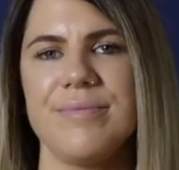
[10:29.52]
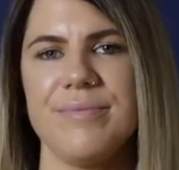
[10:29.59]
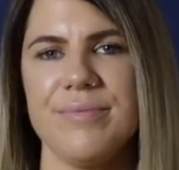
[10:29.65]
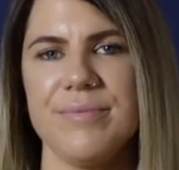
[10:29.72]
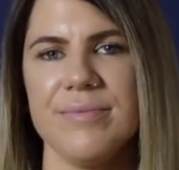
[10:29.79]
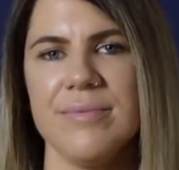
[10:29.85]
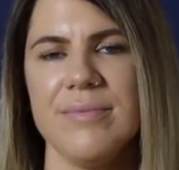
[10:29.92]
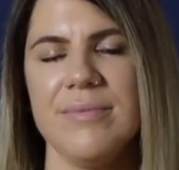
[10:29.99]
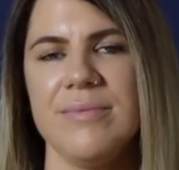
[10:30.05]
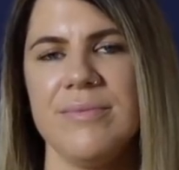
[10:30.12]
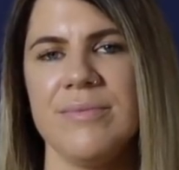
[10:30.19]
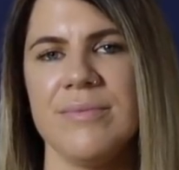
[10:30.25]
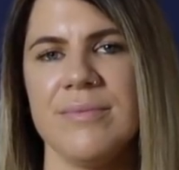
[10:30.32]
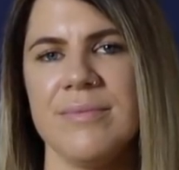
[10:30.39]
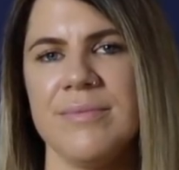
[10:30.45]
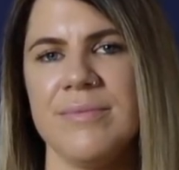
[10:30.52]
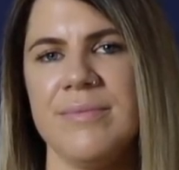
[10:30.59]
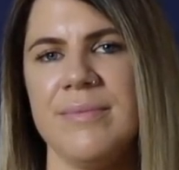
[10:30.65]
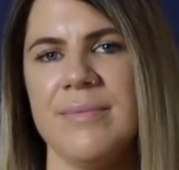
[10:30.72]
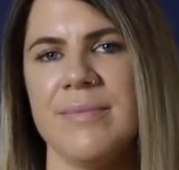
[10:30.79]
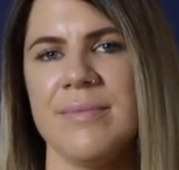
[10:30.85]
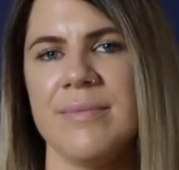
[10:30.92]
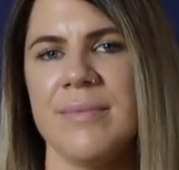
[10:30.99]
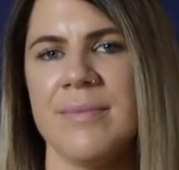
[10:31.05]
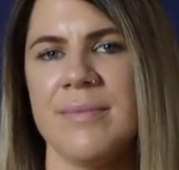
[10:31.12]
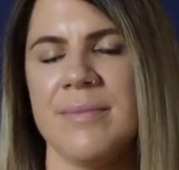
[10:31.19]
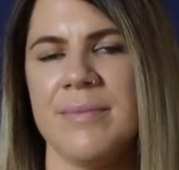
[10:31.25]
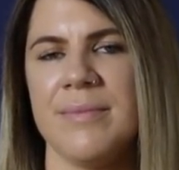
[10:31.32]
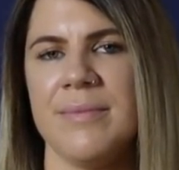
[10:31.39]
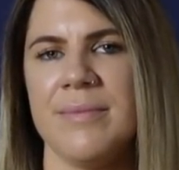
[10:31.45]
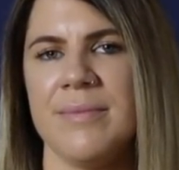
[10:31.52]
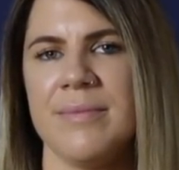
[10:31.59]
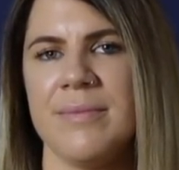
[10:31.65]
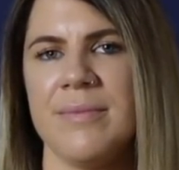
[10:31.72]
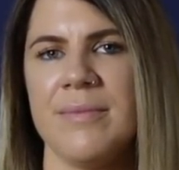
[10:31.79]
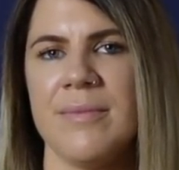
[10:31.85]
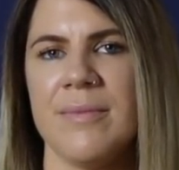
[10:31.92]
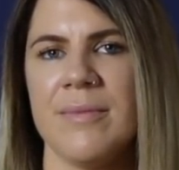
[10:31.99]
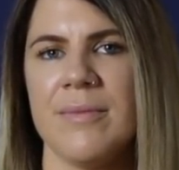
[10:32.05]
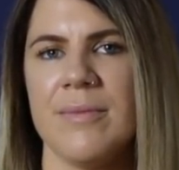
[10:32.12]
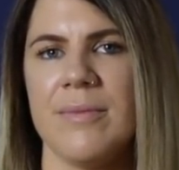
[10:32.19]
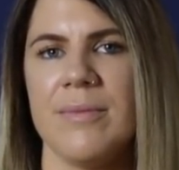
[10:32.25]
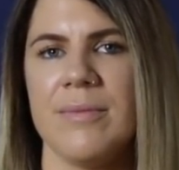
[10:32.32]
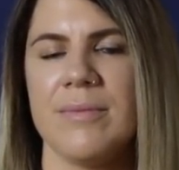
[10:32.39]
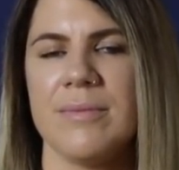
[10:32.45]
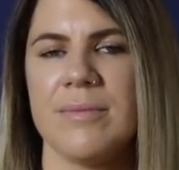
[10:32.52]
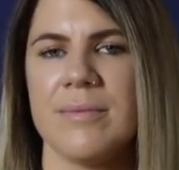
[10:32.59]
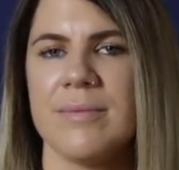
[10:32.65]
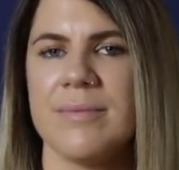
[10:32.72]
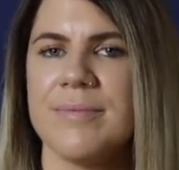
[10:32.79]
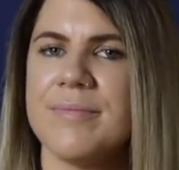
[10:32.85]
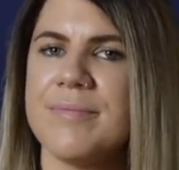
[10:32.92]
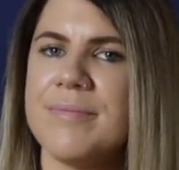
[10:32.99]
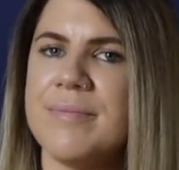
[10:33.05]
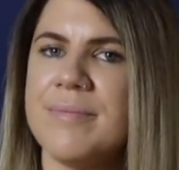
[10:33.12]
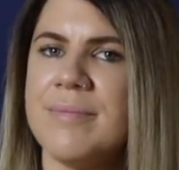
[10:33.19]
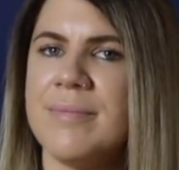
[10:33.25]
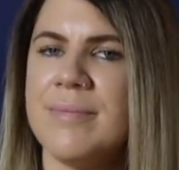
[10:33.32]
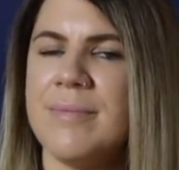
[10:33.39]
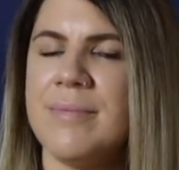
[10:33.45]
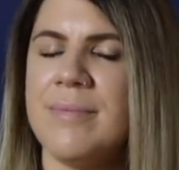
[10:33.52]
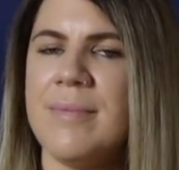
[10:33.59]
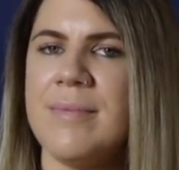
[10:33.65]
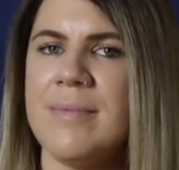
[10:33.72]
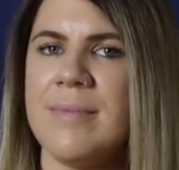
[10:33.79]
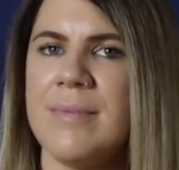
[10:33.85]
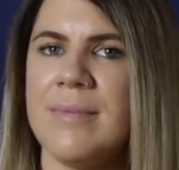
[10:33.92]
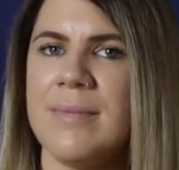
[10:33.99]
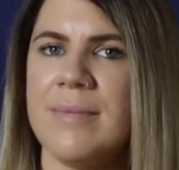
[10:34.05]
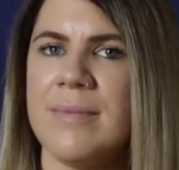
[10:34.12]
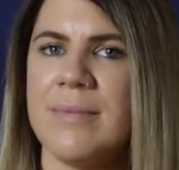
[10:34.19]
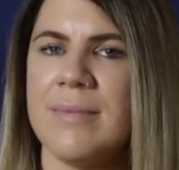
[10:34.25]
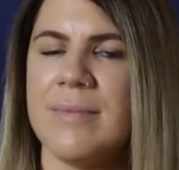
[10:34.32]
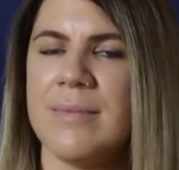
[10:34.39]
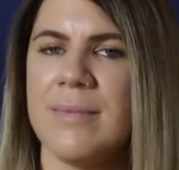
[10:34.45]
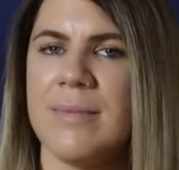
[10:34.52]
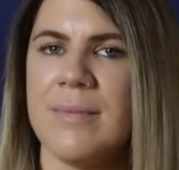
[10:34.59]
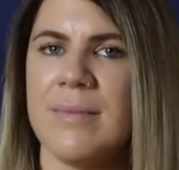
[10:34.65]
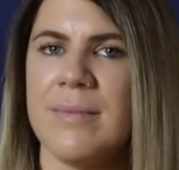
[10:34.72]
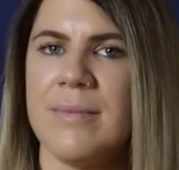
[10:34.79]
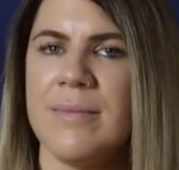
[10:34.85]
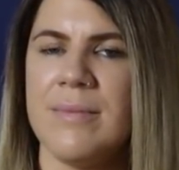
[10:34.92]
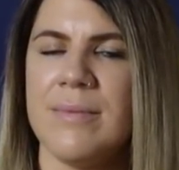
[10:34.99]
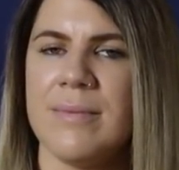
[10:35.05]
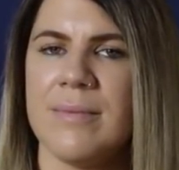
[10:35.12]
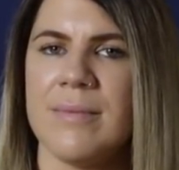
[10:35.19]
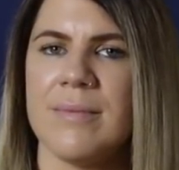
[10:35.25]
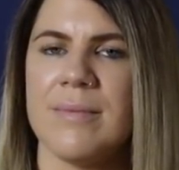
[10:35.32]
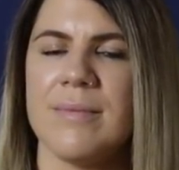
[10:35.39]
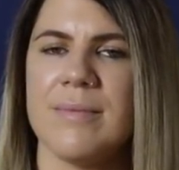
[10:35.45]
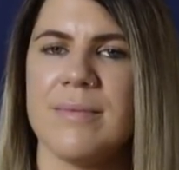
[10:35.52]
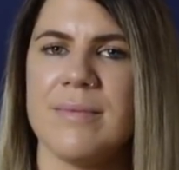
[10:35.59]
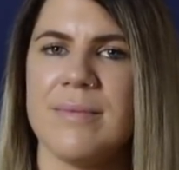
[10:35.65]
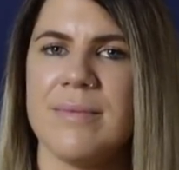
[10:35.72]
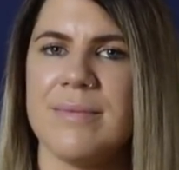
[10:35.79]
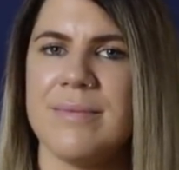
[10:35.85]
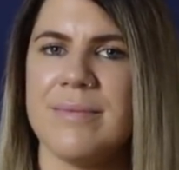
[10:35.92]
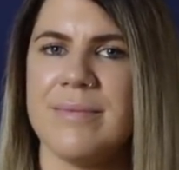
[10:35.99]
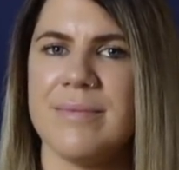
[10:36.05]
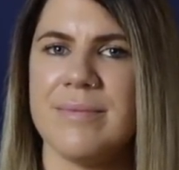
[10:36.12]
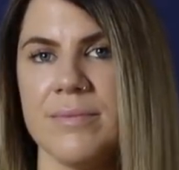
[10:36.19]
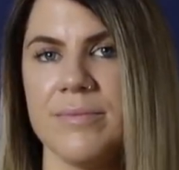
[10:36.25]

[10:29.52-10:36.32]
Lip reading: (silent)